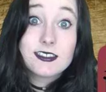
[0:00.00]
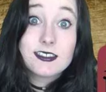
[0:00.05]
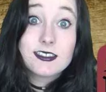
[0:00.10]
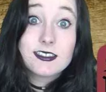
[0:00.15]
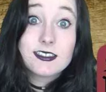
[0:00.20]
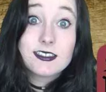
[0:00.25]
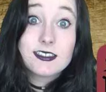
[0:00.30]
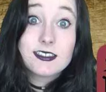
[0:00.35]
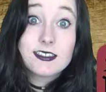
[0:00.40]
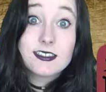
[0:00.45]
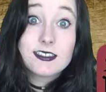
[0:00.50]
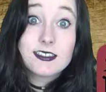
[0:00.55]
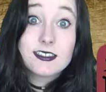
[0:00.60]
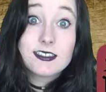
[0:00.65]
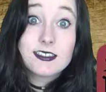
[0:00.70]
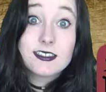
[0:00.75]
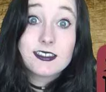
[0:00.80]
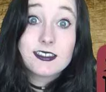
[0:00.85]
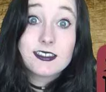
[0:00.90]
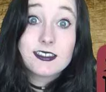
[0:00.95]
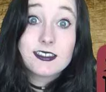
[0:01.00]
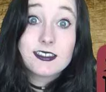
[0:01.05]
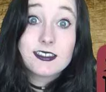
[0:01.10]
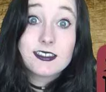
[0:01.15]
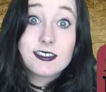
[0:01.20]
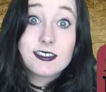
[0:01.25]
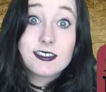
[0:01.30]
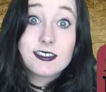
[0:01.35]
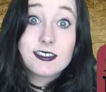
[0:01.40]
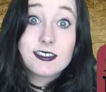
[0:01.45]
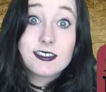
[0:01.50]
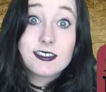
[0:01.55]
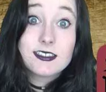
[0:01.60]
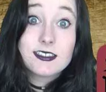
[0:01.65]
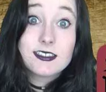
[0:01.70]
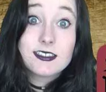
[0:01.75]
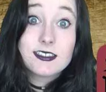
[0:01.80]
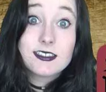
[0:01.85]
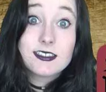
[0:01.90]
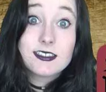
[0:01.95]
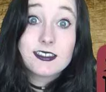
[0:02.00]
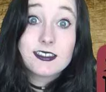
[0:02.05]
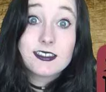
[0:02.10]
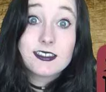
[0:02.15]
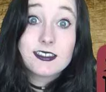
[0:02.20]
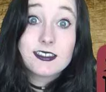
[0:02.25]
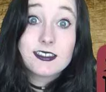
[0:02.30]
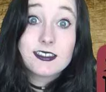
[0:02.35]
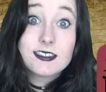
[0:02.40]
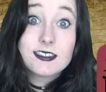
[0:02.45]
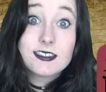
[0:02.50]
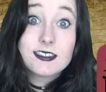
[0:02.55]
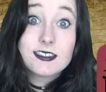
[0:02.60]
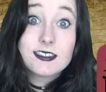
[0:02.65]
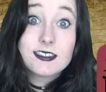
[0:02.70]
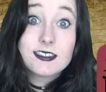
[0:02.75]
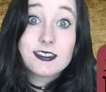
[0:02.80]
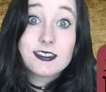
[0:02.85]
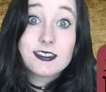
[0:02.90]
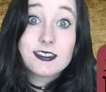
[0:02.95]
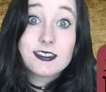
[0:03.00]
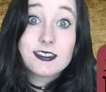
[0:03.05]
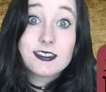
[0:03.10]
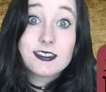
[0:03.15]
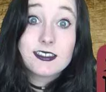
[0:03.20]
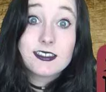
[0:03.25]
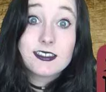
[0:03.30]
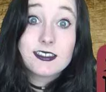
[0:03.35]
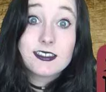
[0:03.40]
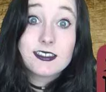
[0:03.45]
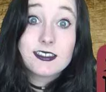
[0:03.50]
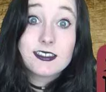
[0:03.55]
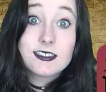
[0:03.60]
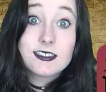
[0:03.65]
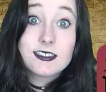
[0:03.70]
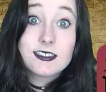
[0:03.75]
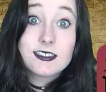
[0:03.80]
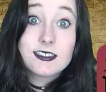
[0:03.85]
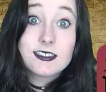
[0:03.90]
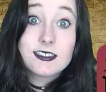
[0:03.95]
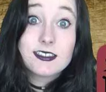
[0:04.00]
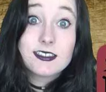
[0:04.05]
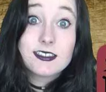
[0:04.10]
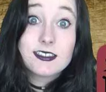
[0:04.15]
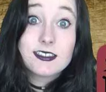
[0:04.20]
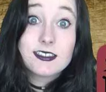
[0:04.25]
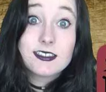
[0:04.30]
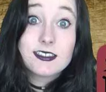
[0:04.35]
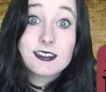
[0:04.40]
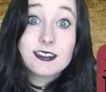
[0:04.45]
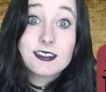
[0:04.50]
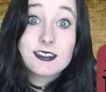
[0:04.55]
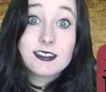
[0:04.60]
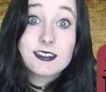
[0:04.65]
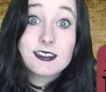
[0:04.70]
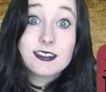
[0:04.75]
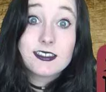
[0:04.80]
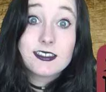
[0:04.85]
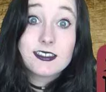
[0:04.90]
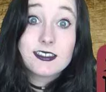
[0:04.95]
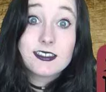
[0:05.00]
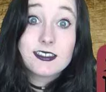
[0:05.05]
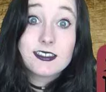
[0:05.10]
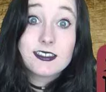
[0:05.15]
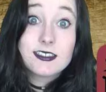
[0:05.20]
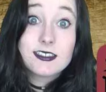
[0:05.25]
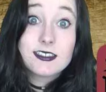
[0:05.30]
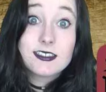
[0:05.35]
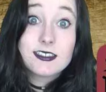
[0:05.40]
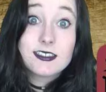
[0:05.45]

The face doesn't move, so there is nothing to read.